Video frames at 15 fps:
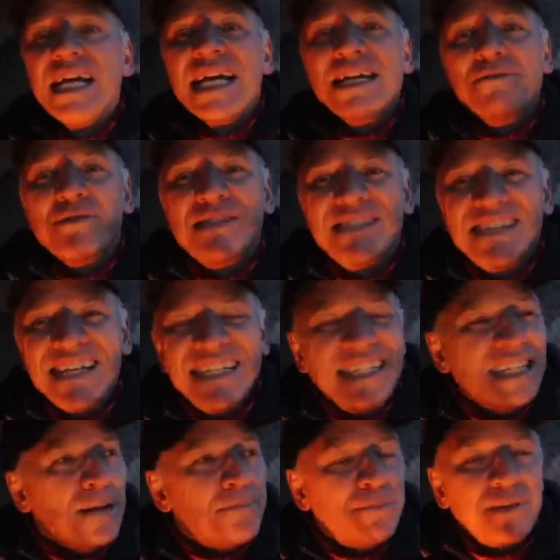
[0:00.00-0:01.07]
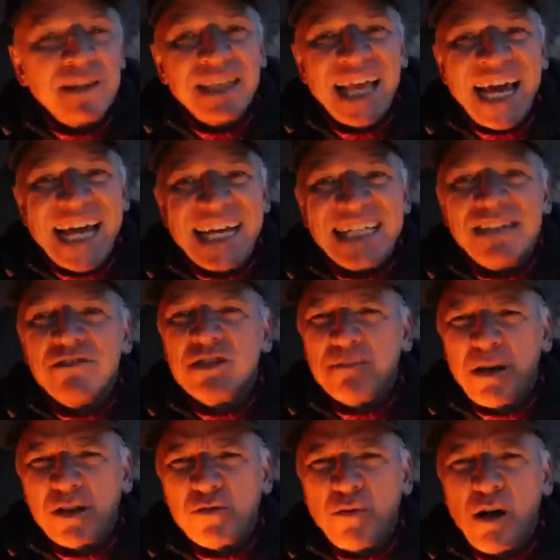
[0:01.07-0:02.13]
He was sitting up late. It was
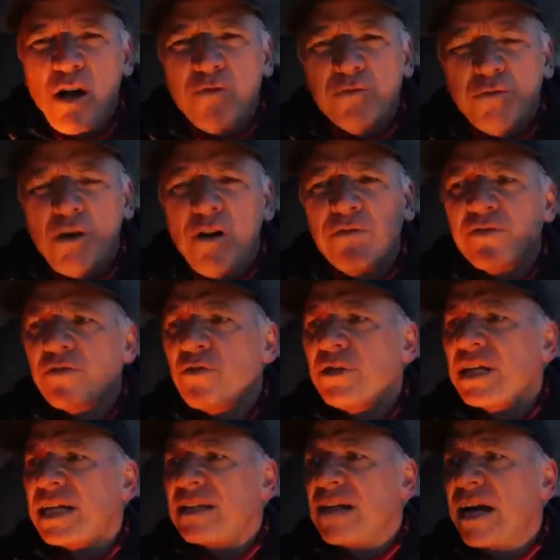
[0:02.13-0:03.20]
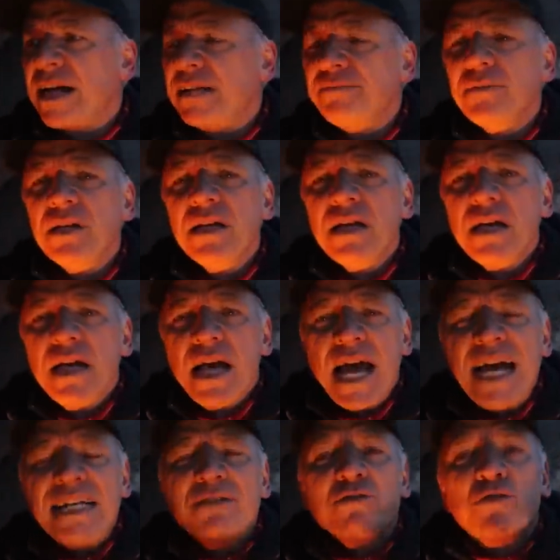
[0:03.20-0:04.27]
about 12:30 at night,
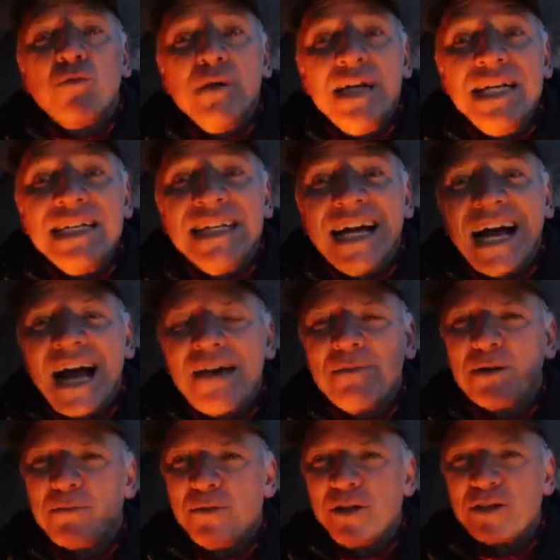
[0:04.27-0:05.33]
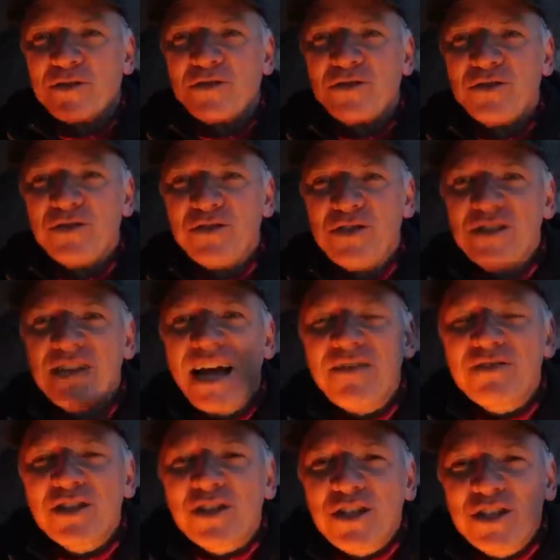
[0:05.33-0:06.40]
and he was reading comic books, just
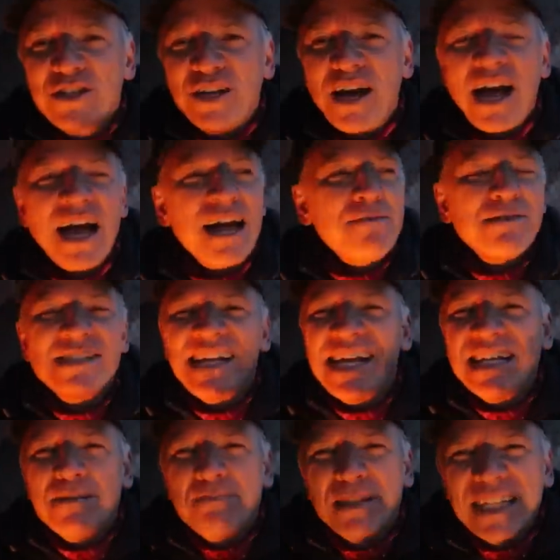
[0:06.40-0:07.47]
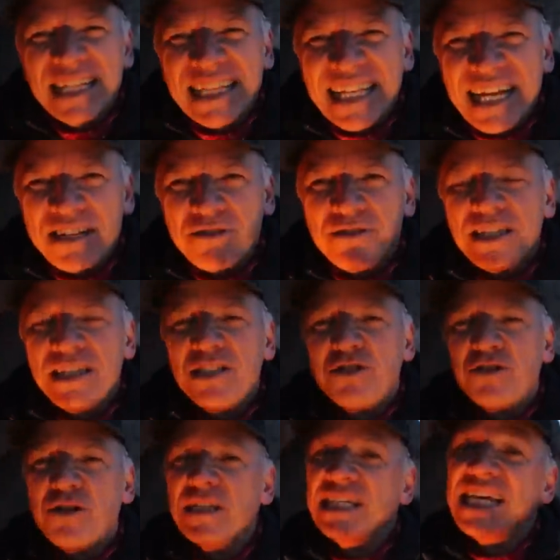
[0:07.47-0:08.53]
having a good time, staying up a little later than he
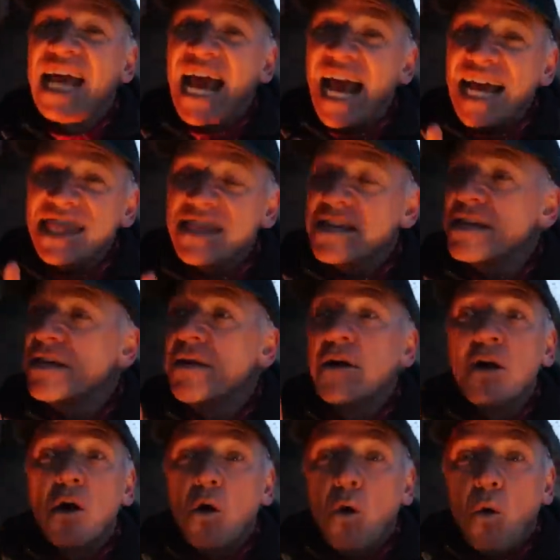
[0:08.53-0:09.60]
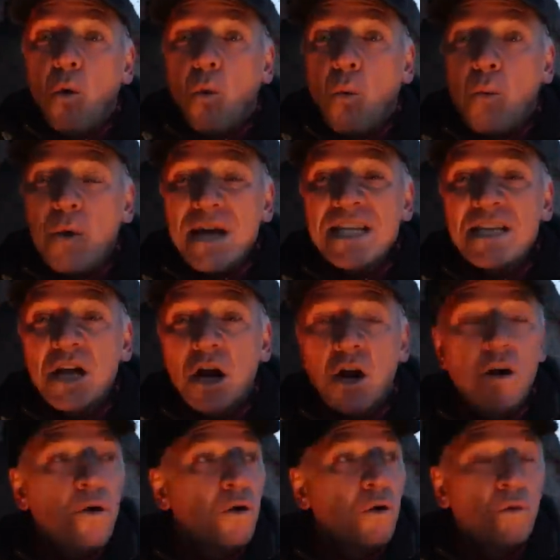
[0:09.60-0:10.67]
should. He had the
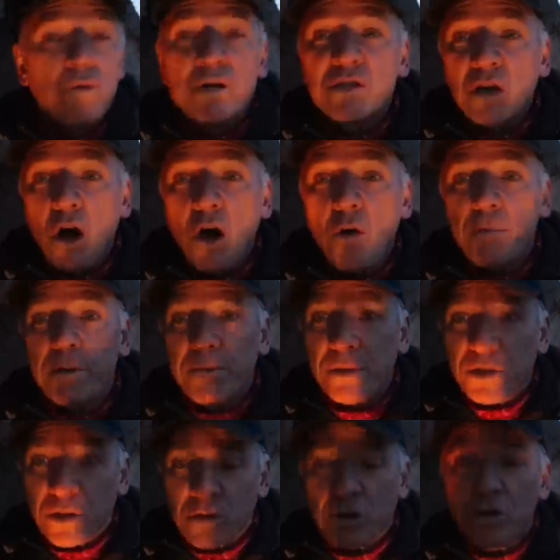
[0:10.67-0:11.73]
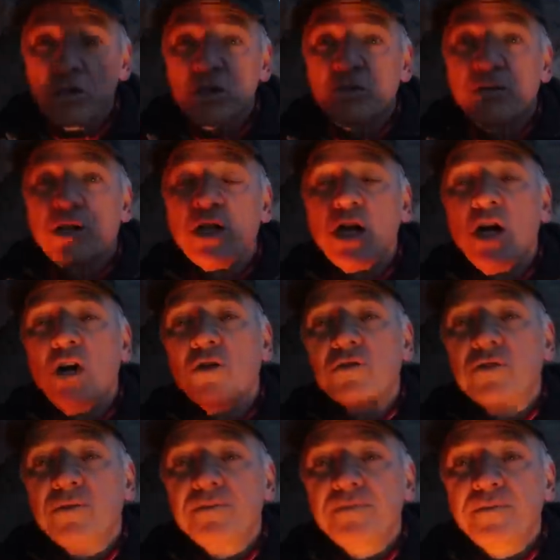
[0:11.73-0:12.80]
window was open, but the curtains were
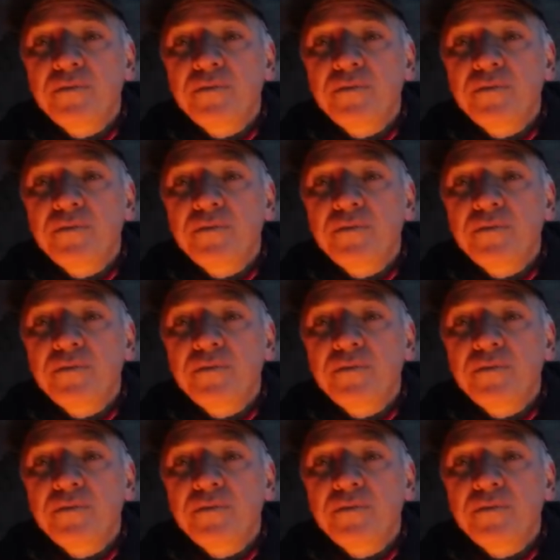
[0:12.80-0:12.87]
closed.